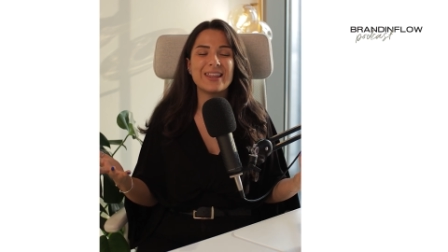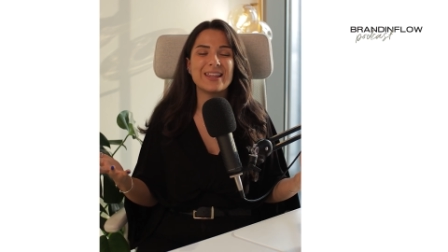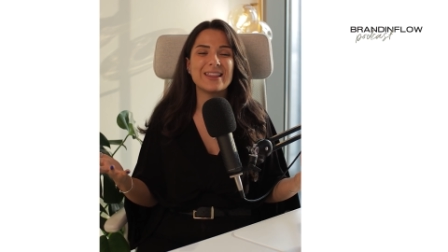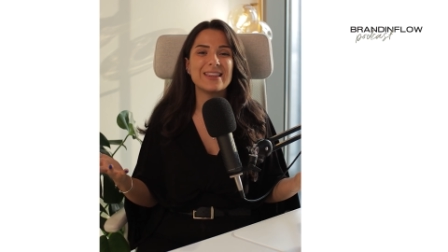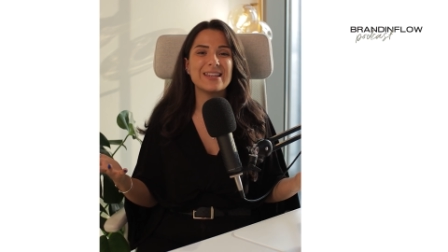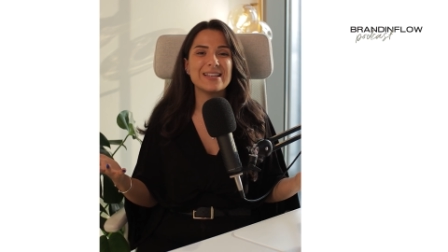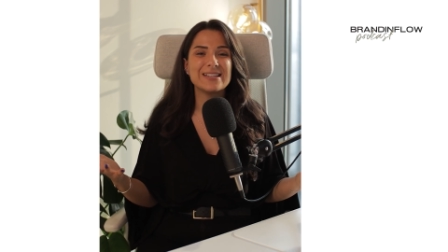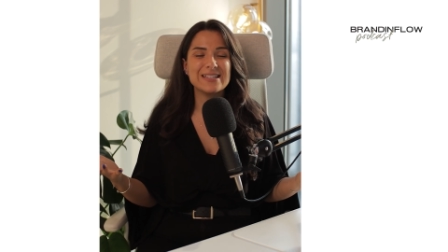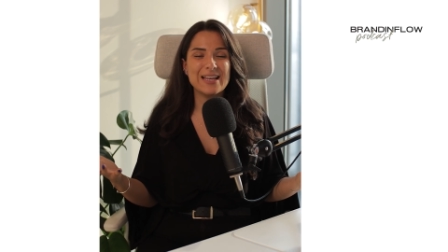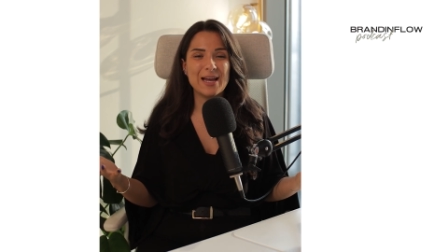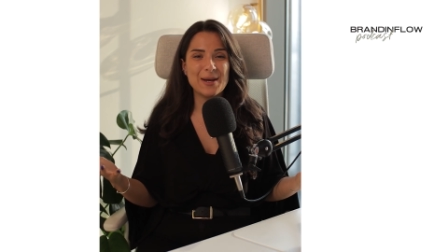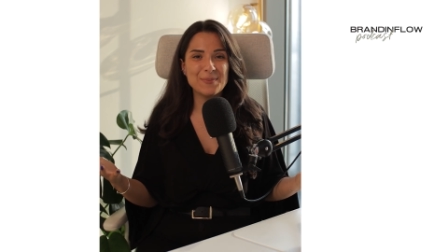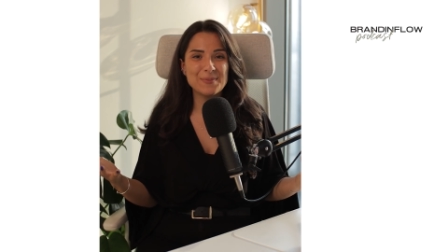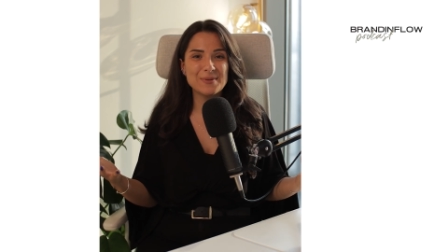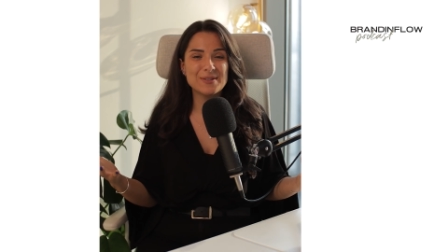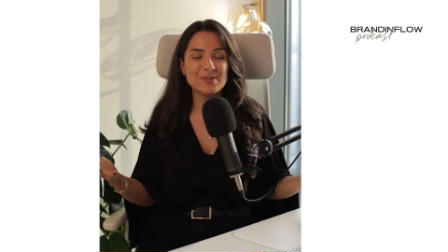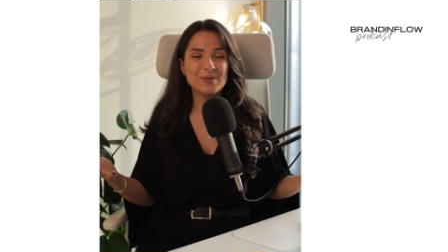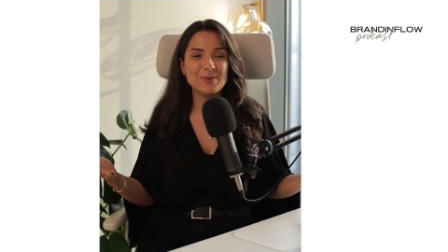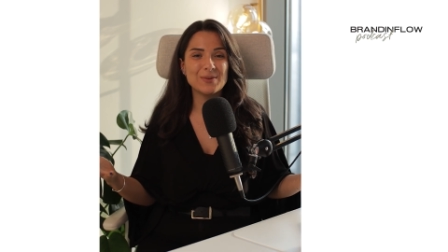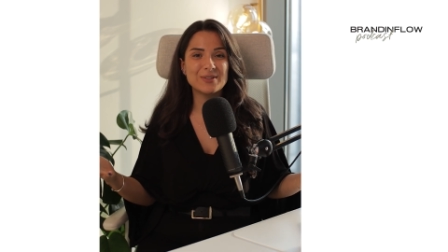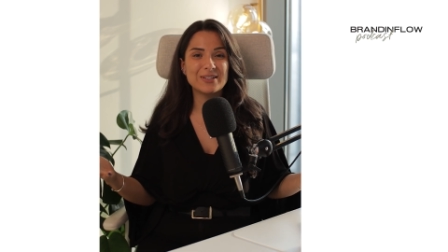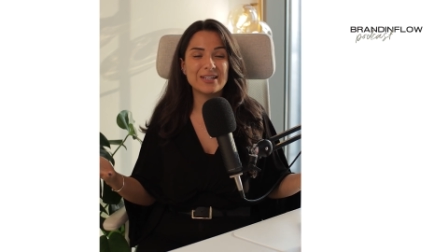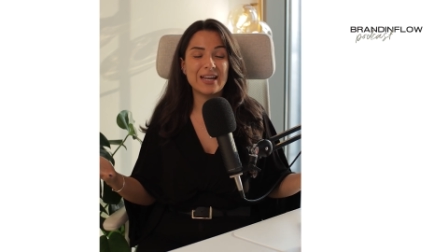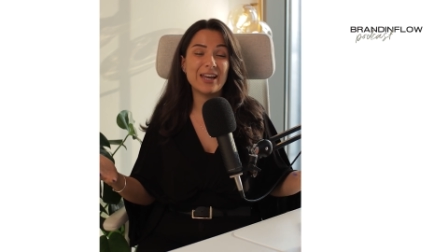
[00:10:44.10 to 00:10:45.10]
that this
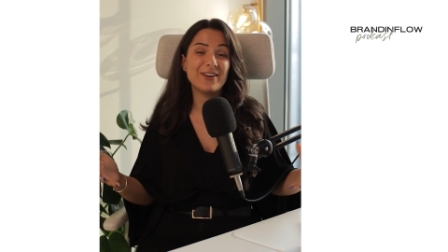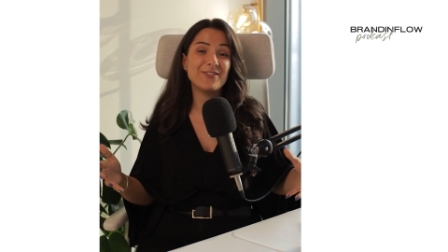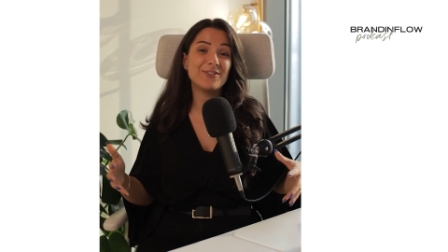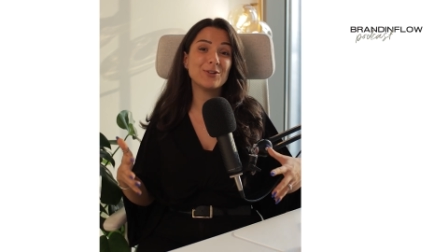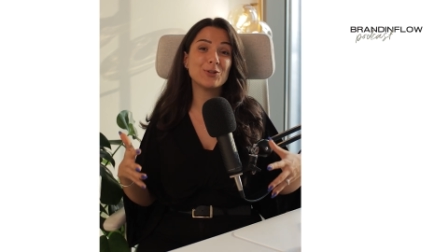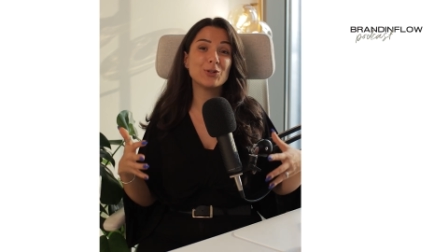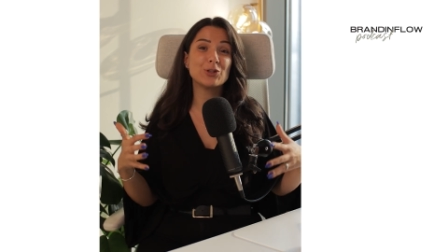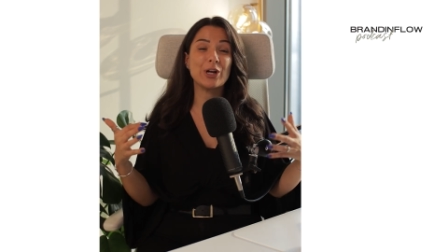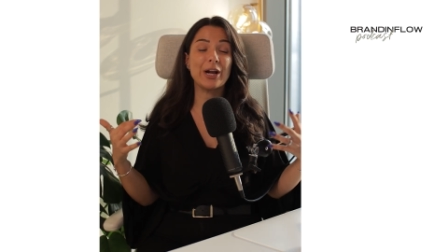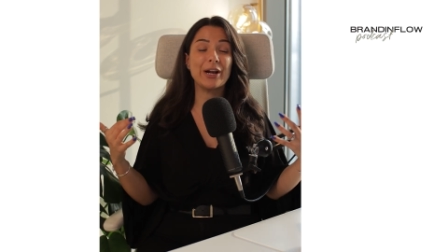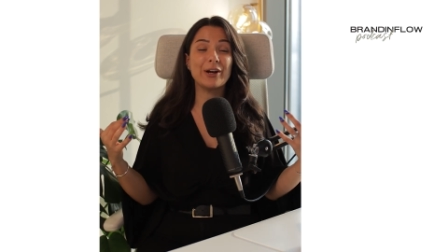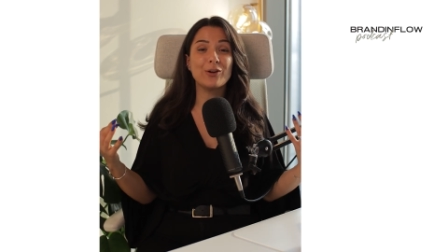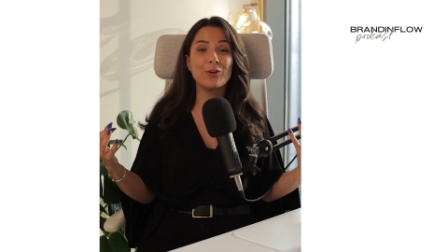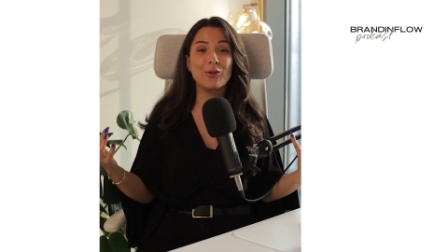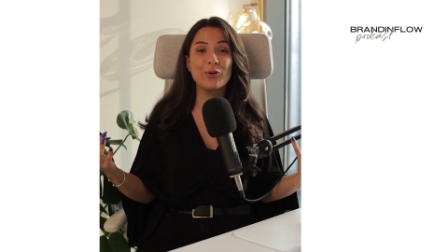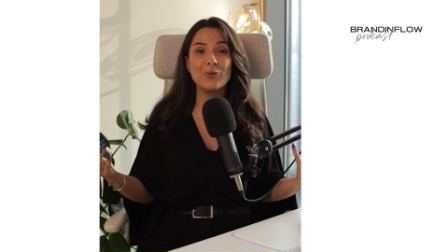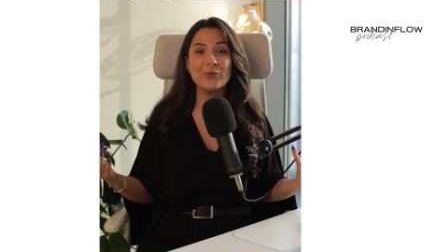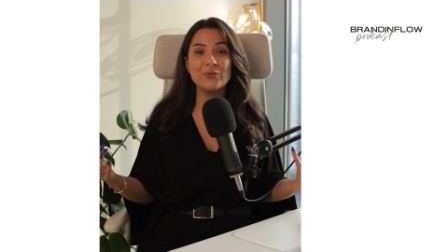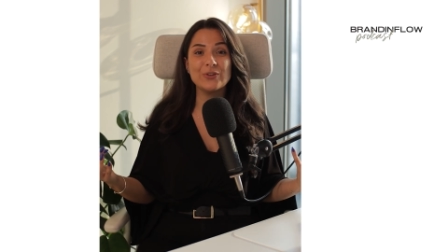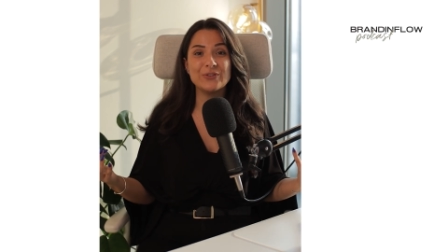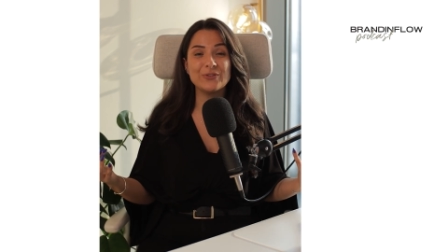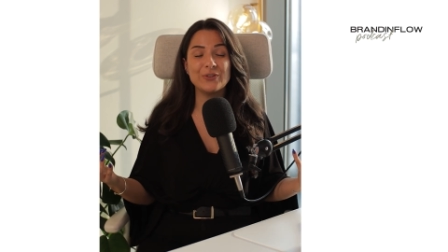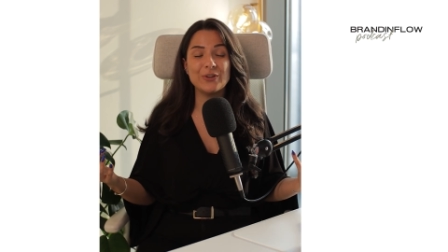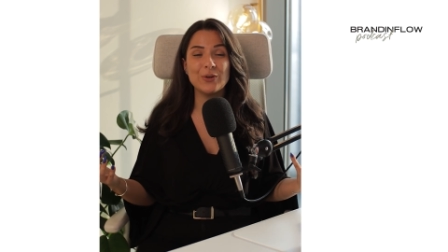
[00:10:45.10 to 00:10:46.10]
episode gave you a general
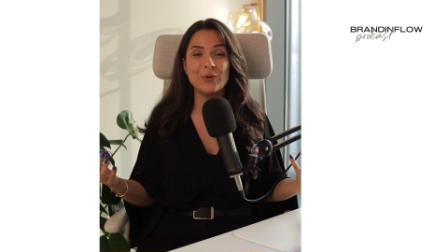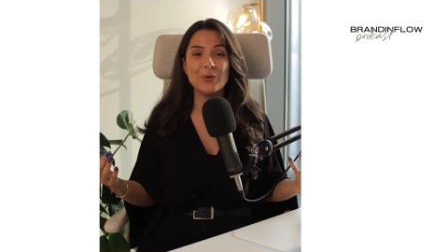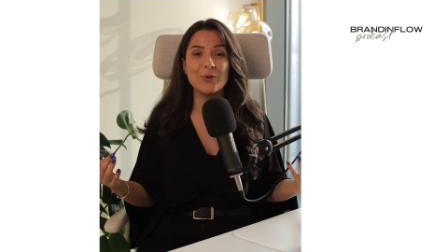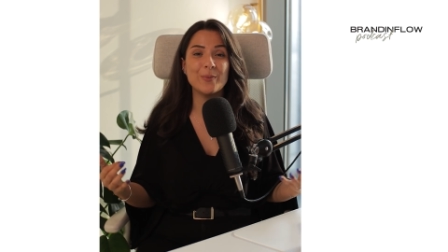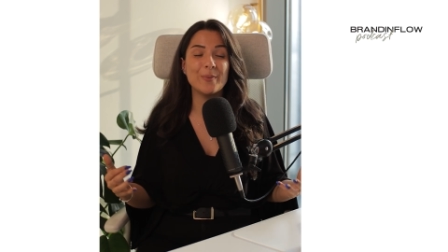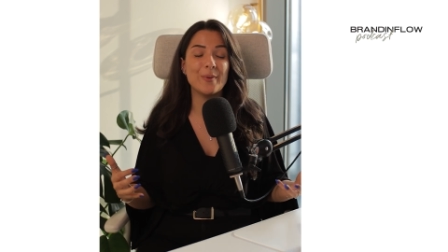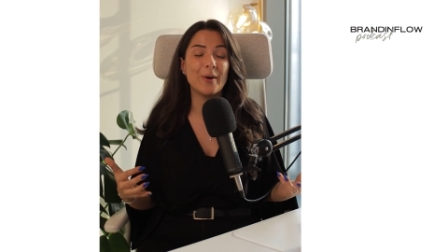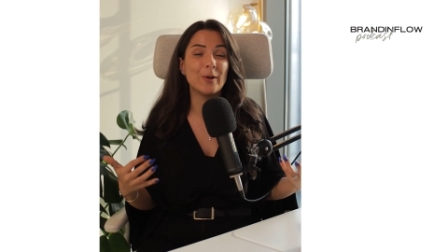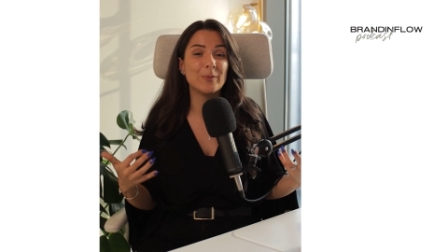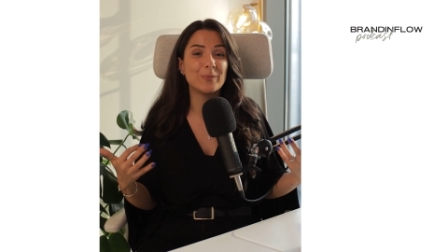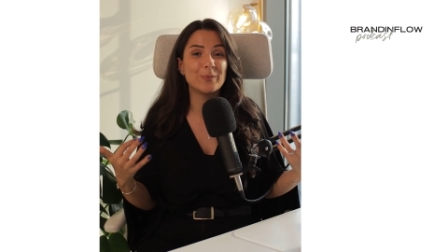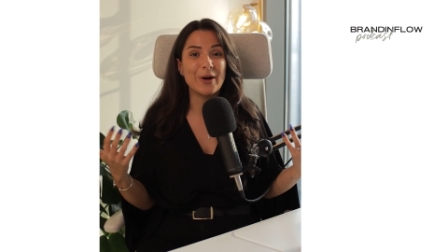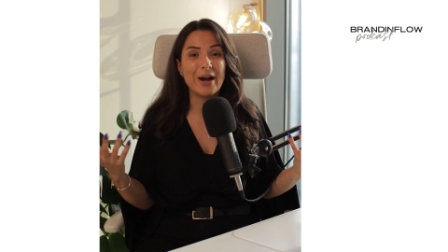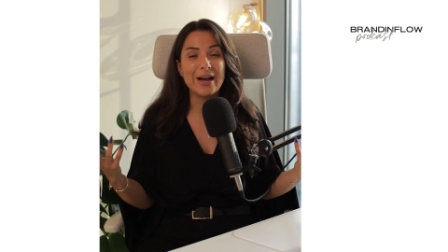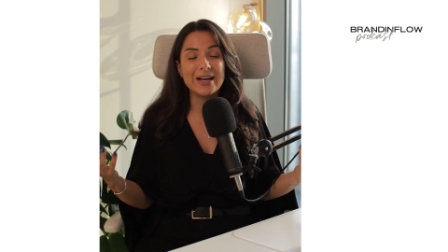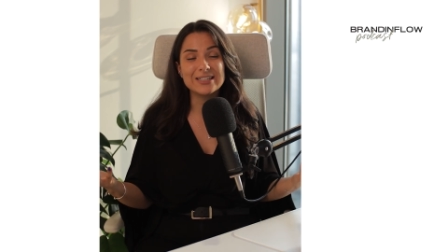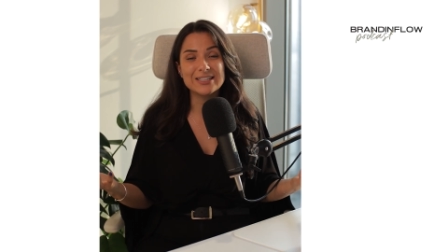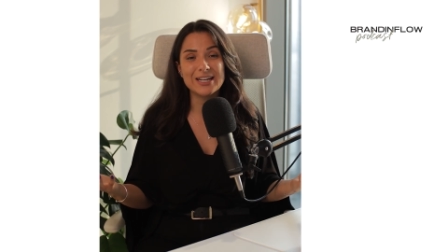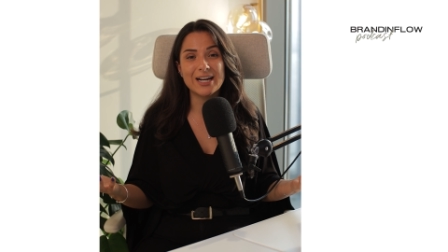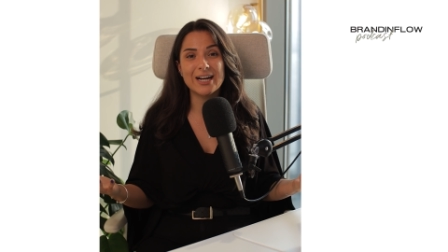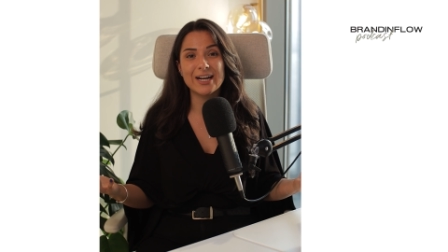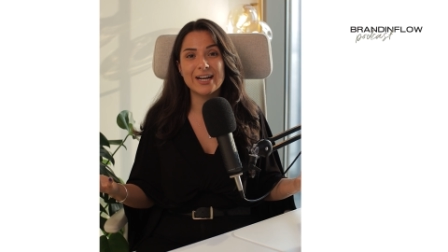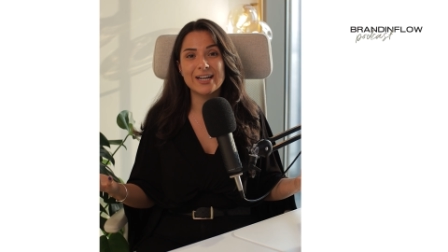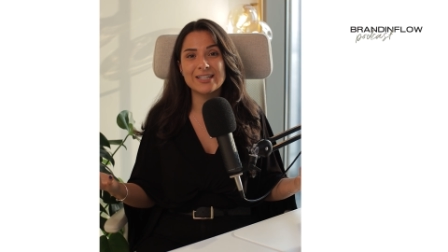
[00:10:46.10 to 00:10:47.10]
overview about
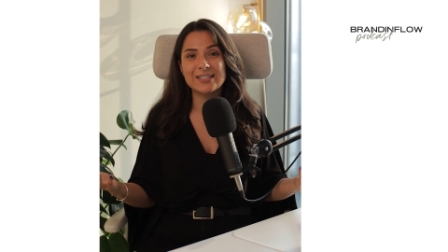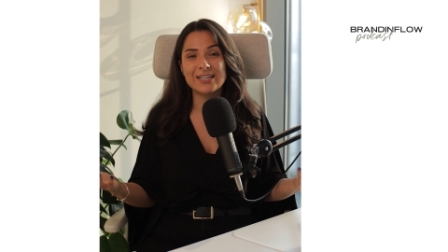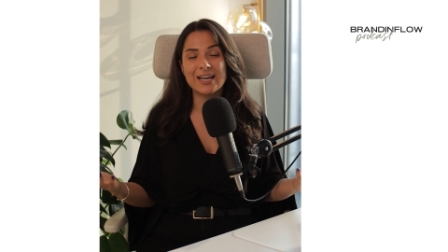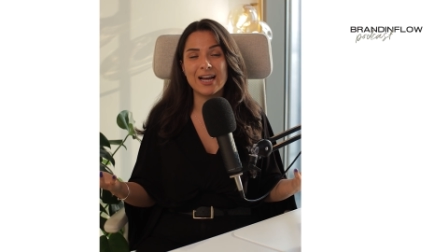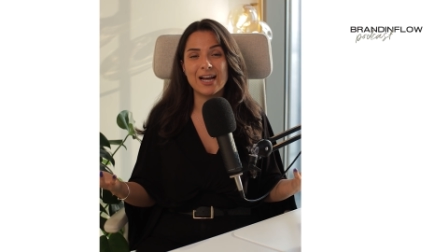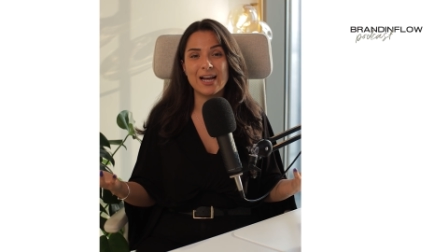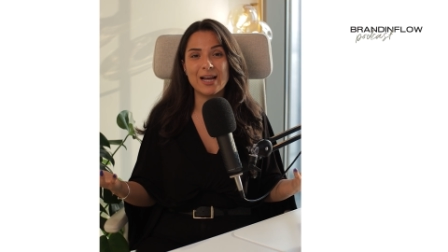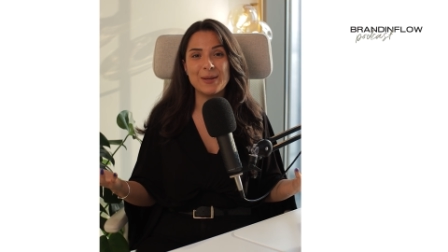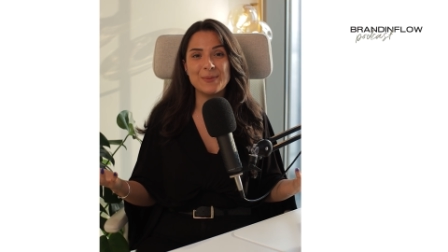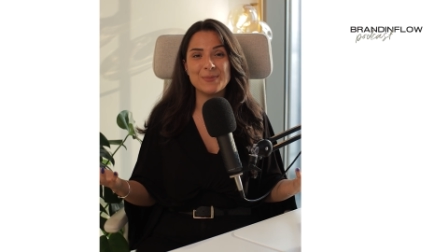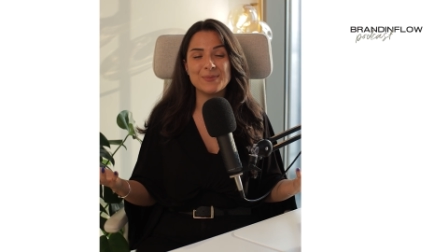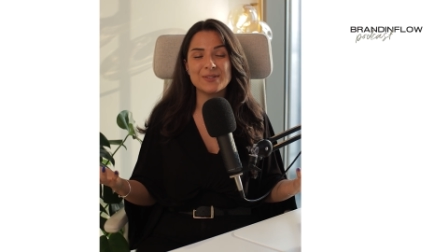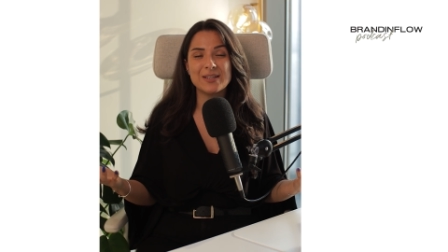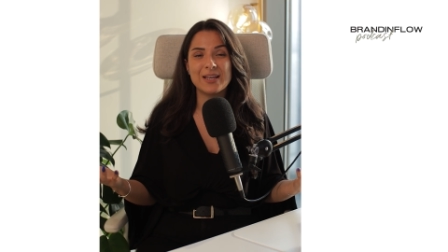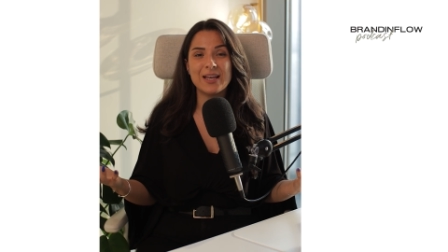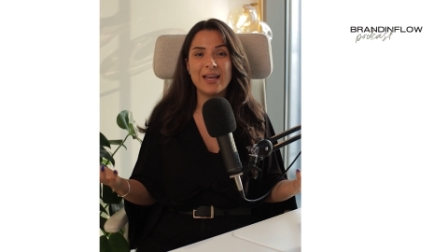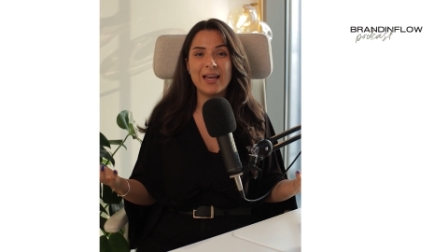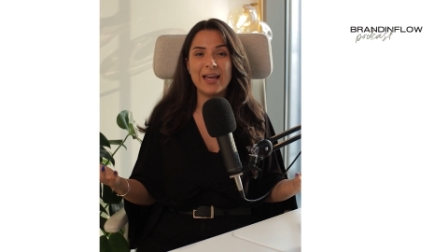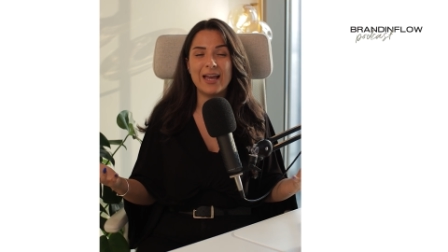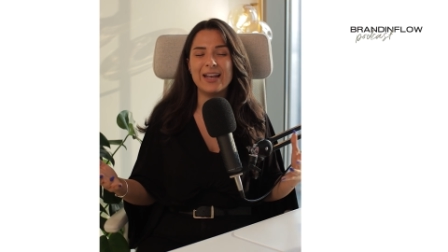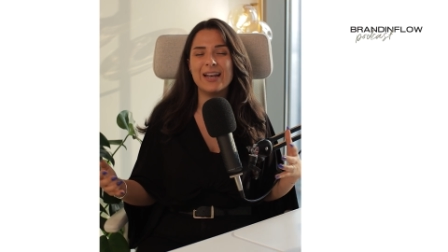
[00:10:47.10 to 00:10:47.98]
brand archetypes